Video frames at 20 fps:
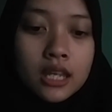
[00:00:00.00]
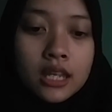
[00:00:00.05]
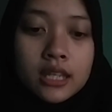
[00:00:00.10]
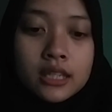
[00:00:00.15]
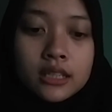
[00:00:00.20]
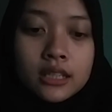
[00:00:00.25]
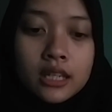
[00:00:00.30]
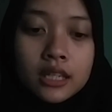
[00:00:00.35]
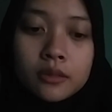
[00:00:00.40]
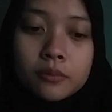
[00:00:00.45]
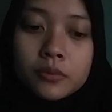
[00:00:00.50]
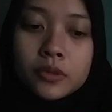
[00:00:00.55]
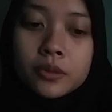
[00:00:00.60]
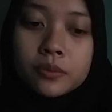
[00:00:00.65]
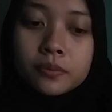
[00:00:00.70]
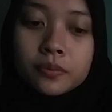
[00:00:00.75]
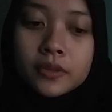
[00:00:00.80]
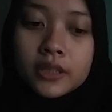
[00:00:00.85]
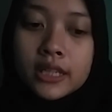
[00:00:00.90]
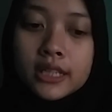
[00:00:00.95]
it can be
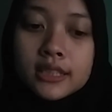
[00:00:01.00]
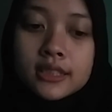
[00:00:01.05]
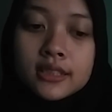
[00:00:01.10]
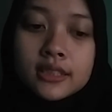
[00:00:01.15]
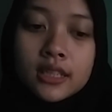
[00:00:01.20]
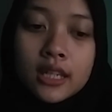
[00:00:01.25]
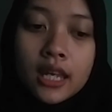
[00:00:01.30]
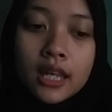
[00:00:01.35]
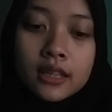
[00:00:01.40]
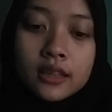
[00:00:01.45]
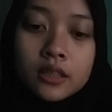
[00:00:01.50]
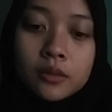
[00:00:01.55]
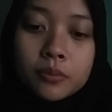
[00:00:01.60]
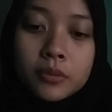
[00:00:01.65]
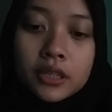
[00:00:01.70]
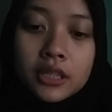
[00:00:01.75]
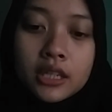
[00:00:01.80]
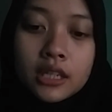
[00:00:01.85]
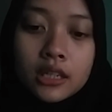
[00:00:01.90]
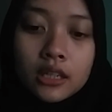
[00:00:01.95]
placed at the
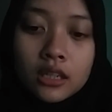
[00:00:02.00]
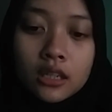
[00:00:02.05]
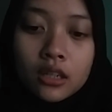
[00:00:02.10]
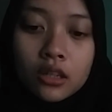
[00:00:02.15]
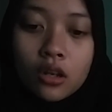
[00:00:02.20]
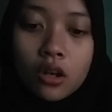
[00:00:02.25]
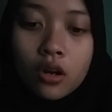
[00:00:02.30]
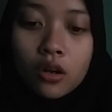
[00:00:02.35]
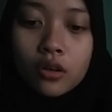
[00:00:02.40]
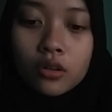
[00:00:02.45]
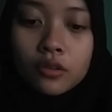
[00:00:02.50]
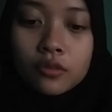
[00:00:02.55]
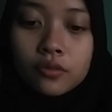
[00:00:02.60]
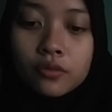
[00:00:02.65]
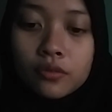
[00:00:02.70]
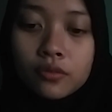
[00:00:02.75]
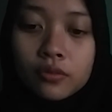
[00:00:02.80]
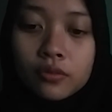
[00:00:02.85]
beginning of